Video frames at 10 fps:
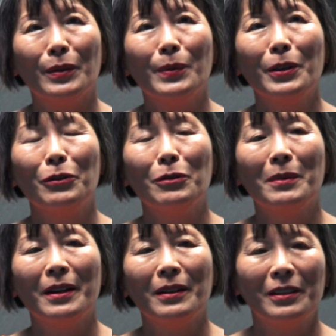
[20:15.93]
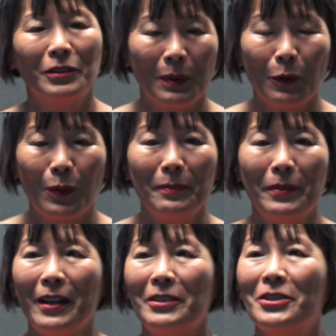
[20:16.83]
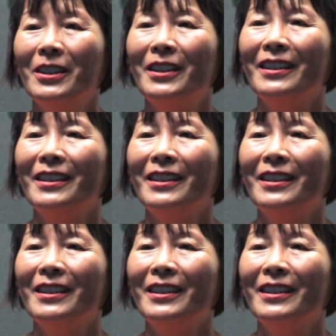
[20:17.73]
They went through onto my webpage